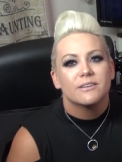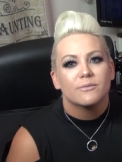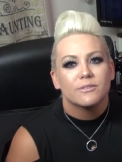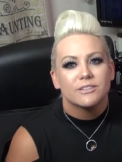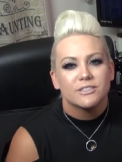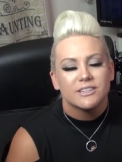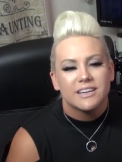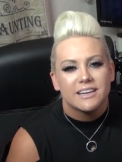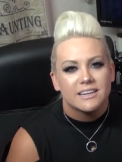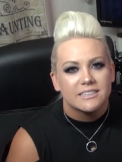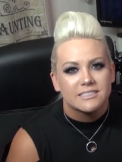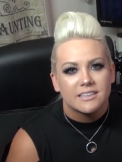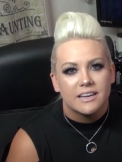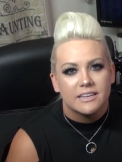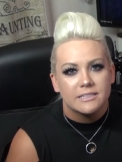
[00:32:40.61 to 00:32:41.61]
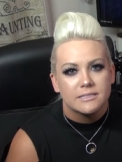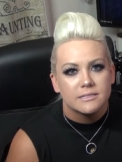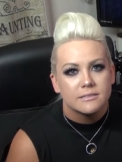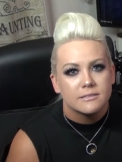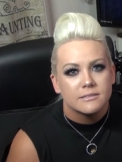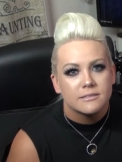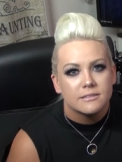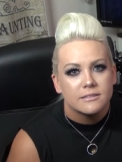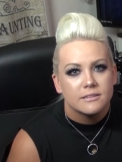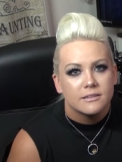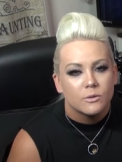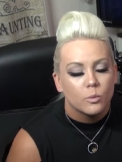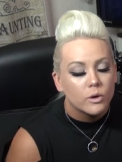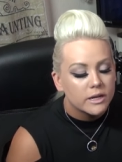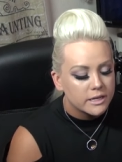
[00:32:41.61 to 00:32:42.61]
what should I ask, guys?
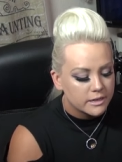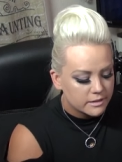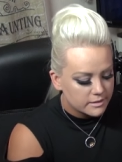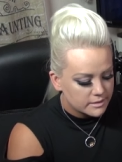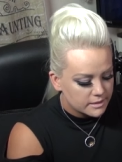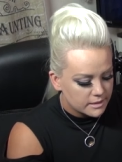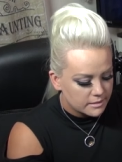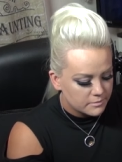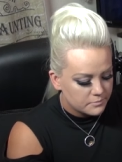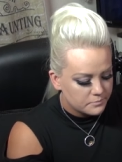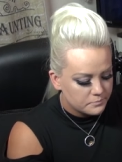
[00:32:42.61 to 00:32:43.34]
What year is it?